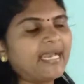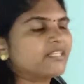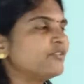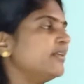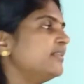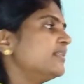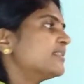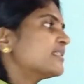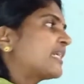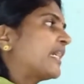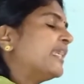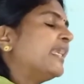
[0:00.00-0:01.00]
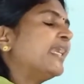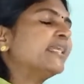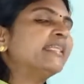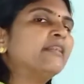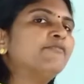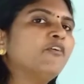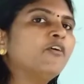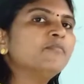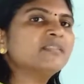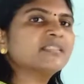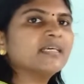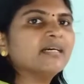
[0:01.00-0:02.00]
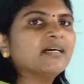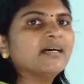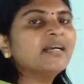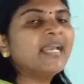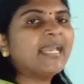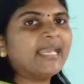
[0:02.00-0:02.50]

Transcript: Actually, this tracheae that forms a